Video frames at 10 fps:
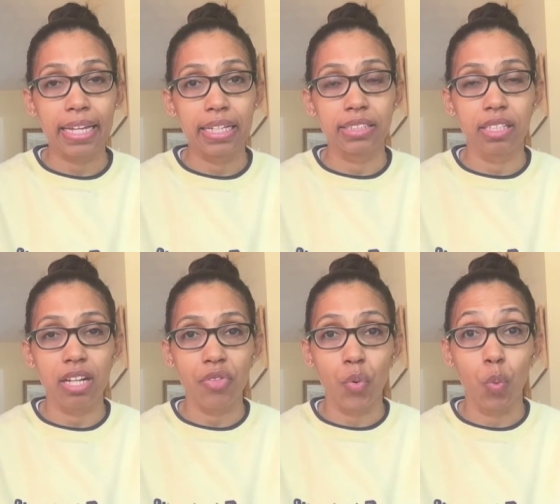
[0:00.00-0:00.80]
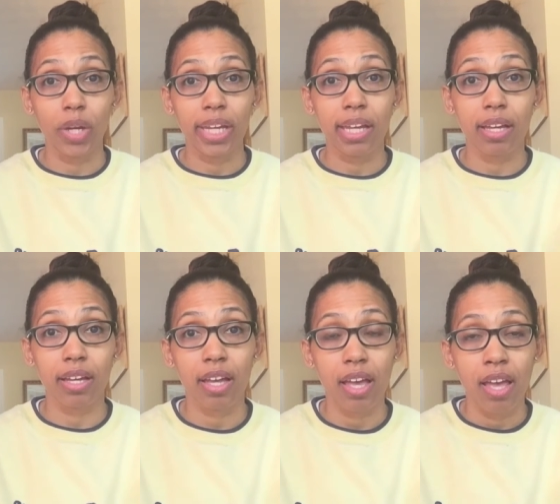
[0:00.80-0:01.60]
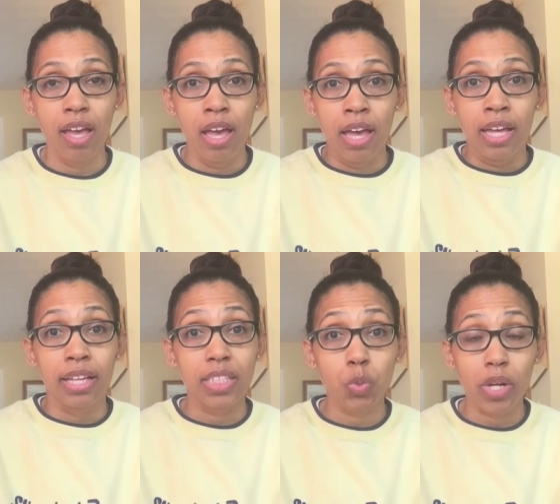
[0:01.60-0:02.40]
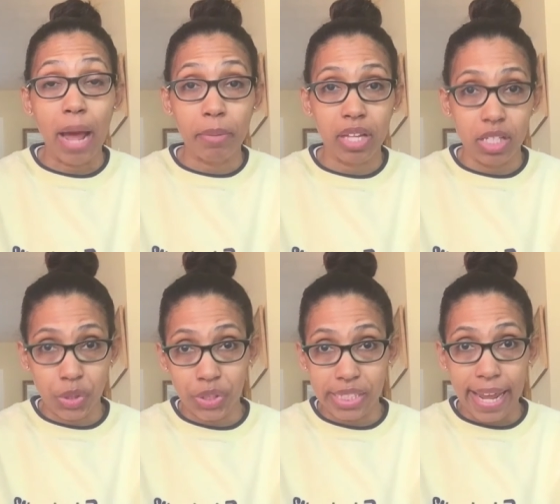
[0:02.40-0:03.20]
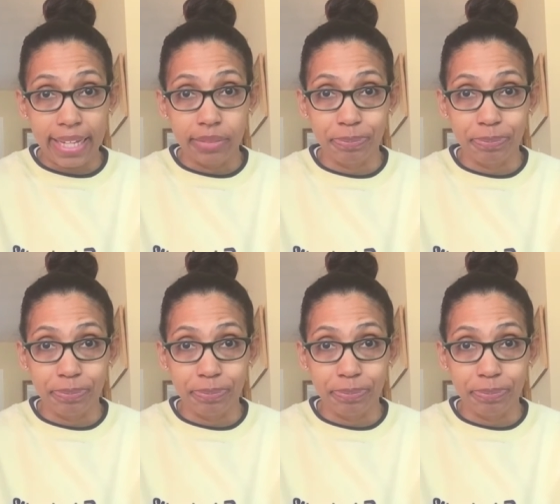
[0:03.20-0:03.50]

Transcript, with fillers: and it's another week. Guess what I'm gonna do today?